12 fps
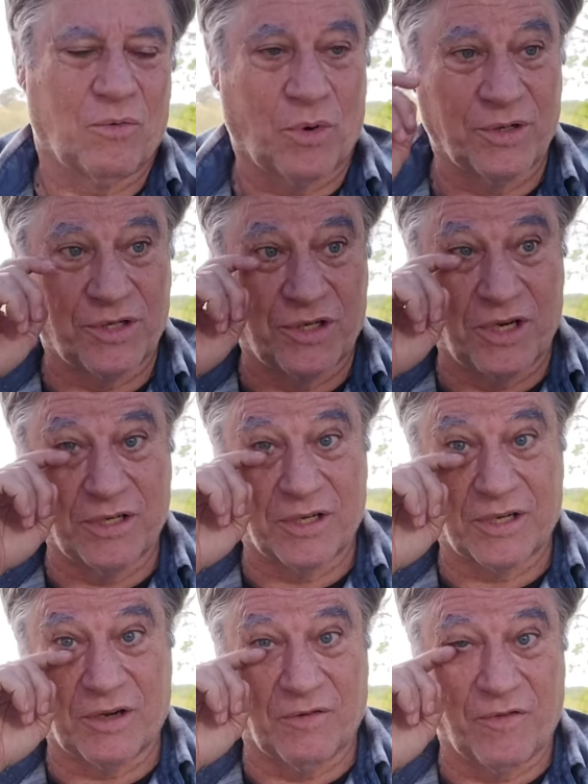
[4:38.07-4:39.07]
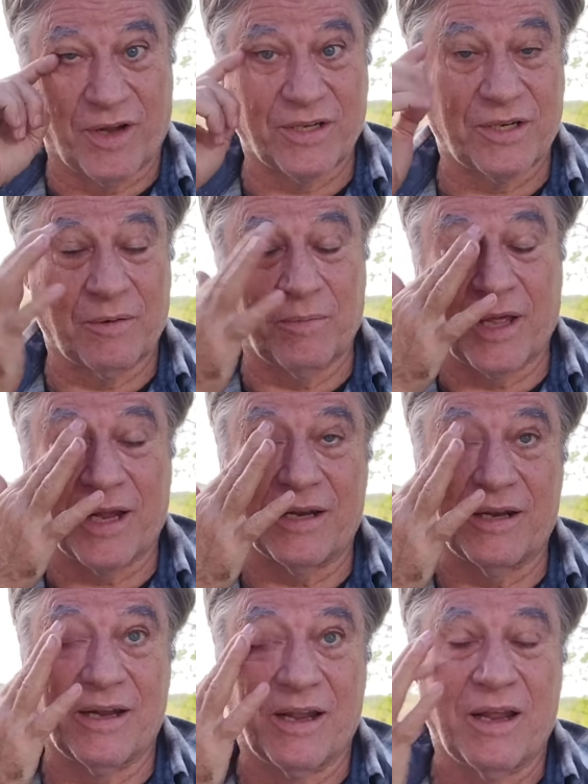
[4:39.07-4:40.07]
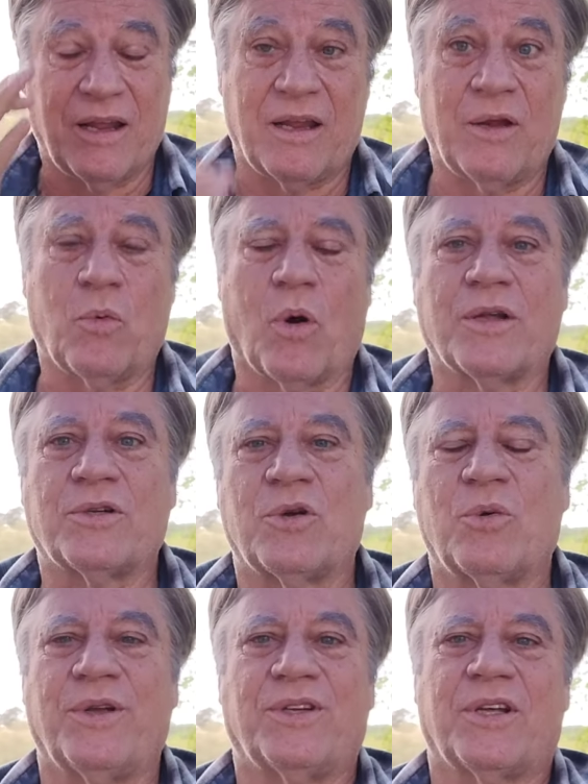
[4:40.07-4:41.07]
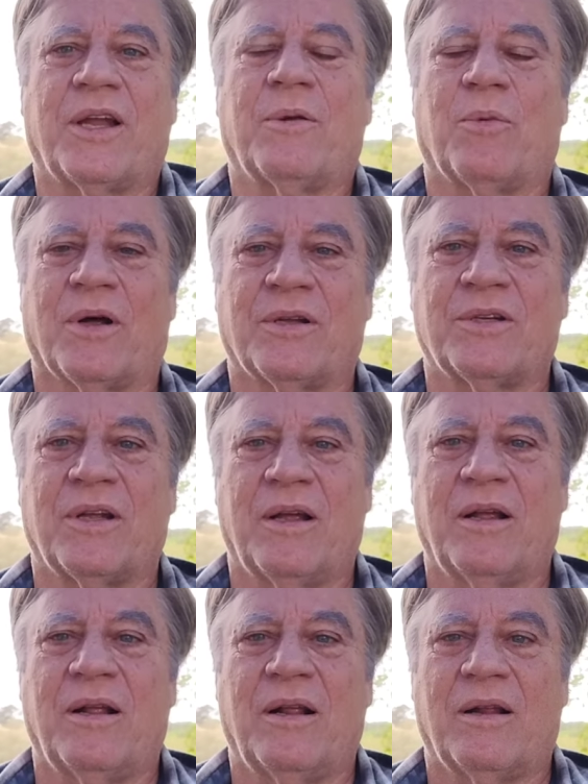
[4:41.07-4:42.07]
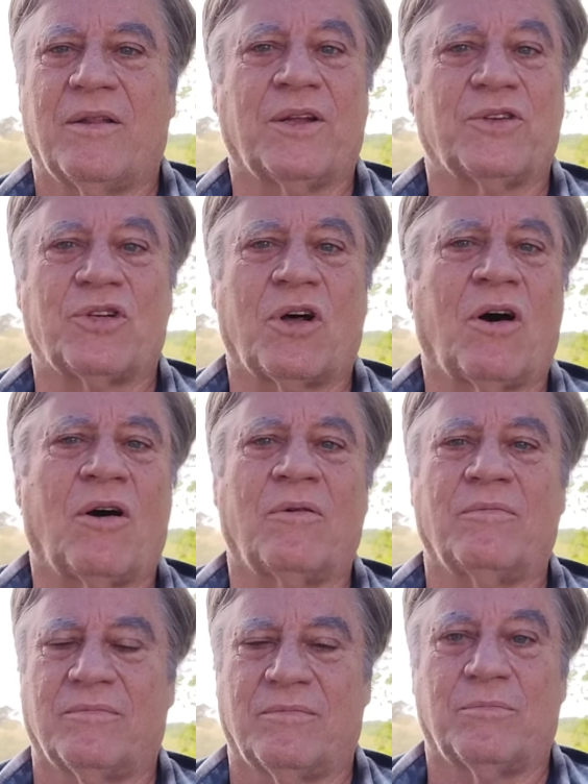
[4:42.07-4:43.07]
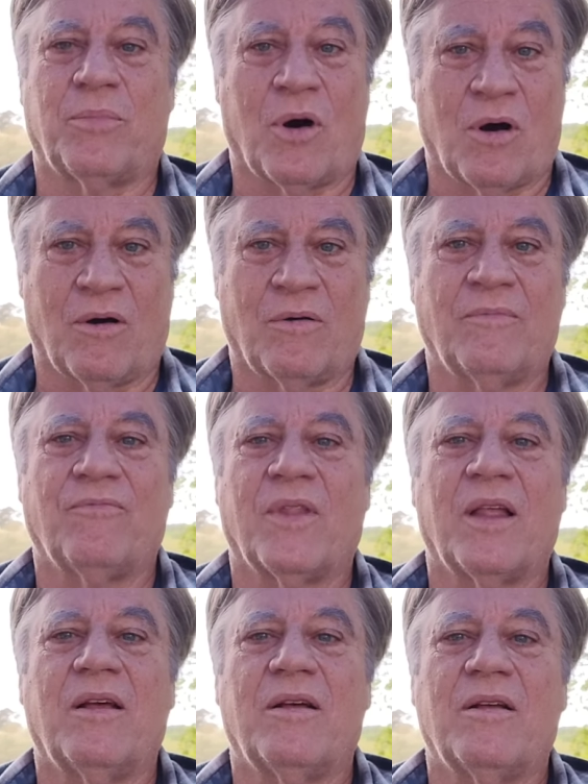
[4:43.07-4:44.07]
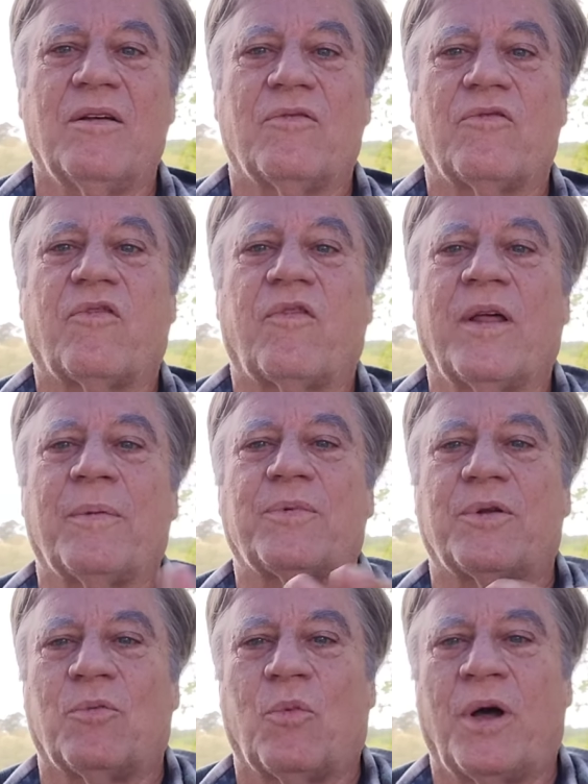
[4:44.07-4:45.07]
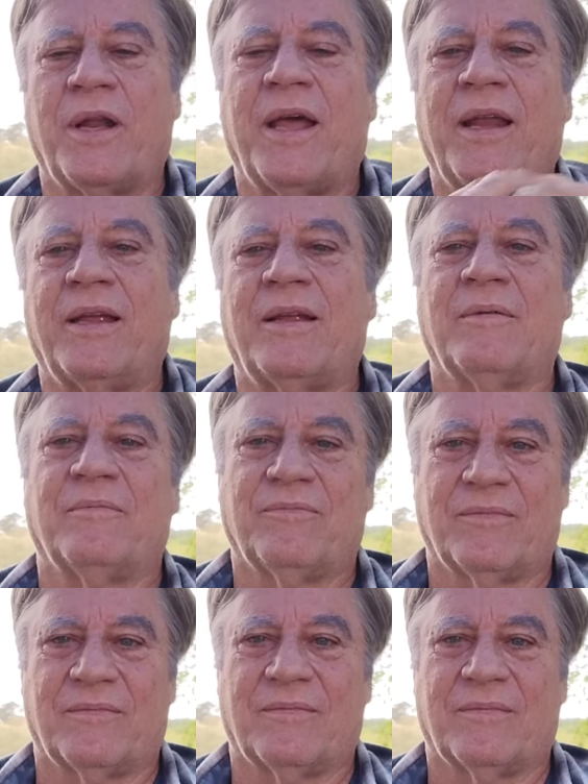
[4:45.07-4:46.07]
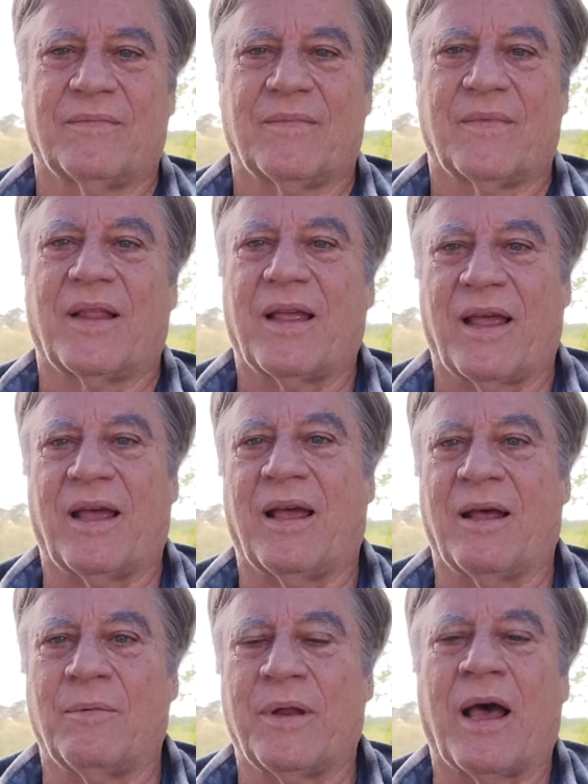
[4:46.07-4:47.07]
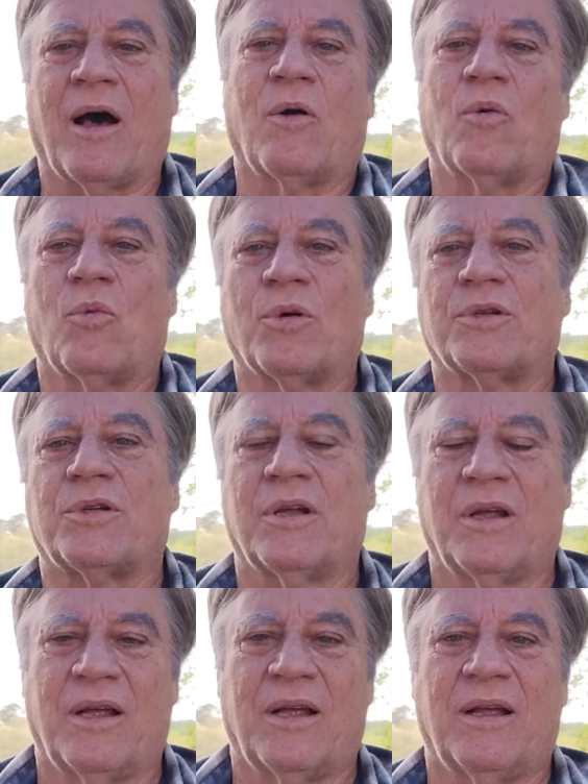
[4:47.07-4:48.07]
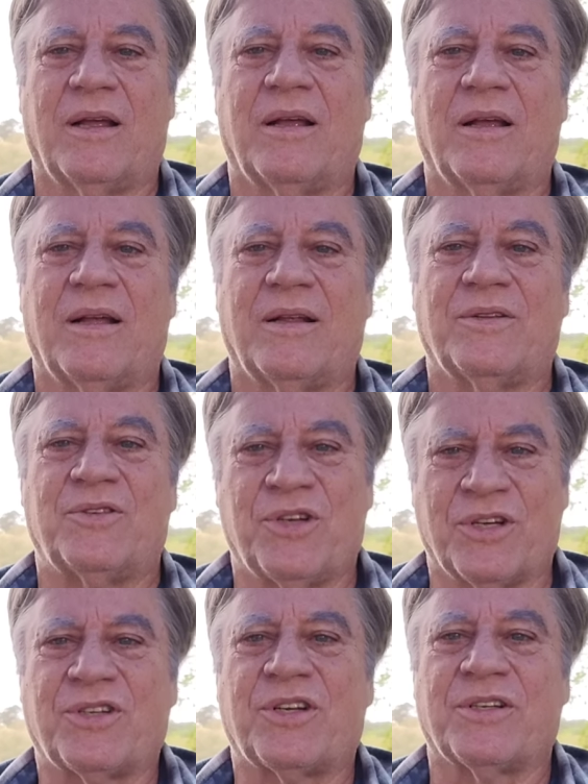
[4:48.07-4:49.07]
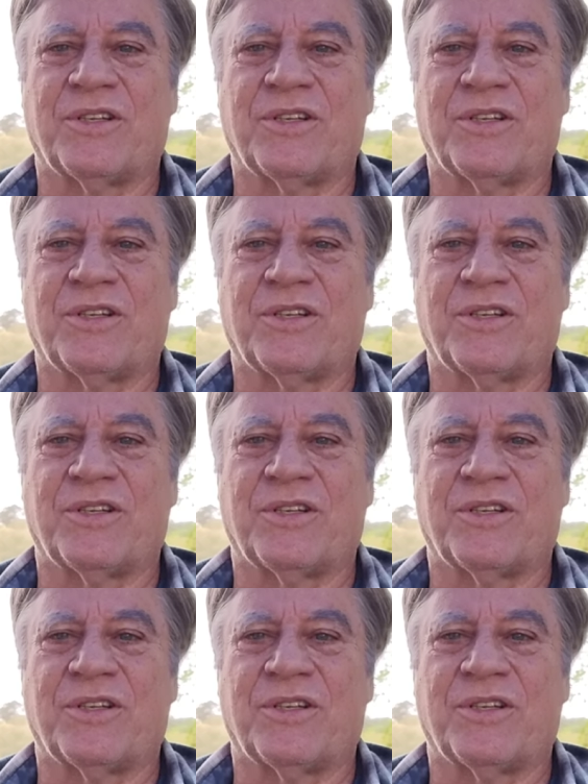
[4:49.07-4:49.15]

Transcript: Once Jesus convinced him that he was who he said he was, then Saul, Paul, flipped 180 and now was just